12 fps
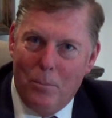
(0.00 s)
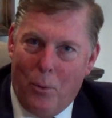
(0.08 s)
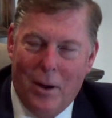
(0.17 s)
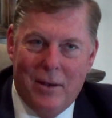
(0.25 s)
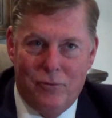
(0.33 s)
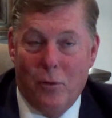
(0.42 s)

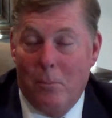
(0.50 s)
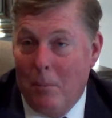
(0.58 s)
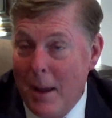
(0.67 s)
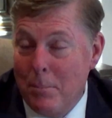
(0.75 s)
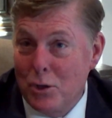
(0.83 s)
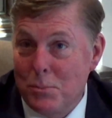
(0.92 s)
point, from
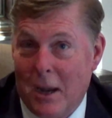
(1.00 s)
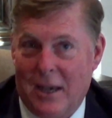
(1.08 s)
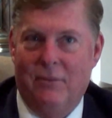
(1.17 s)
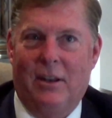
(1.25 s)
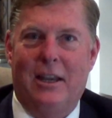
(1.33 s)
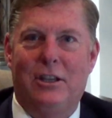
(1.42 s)
my
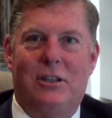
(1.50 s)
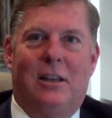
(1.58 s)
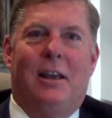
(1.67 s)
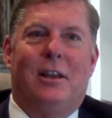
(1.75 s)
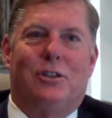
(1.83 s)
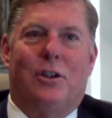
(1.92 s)
perspective at least,
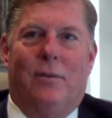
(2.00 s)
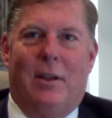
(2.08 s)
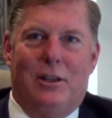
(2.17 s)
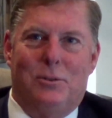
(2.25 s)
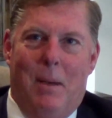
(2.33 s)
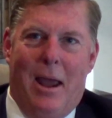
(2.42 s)
serving
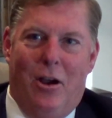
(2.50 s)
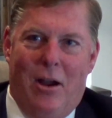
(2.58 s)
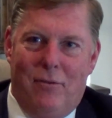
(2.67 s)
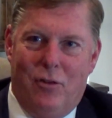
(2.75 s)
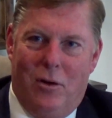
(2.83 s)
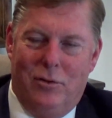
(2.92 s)
as mayor
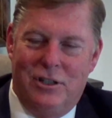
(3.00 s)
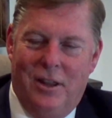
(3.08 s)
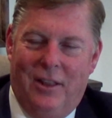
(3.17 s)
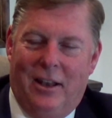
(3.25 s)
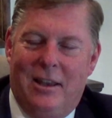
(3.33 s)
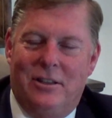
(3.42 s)
after I was
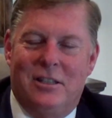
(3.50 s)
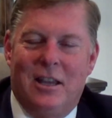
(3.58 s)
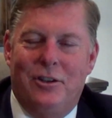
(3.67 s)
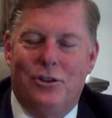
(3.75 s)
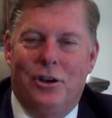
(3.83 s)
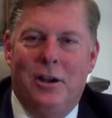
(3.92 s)
in the
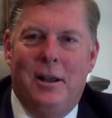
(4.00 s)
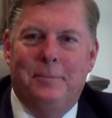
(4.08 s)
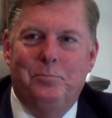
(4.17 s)
legislature,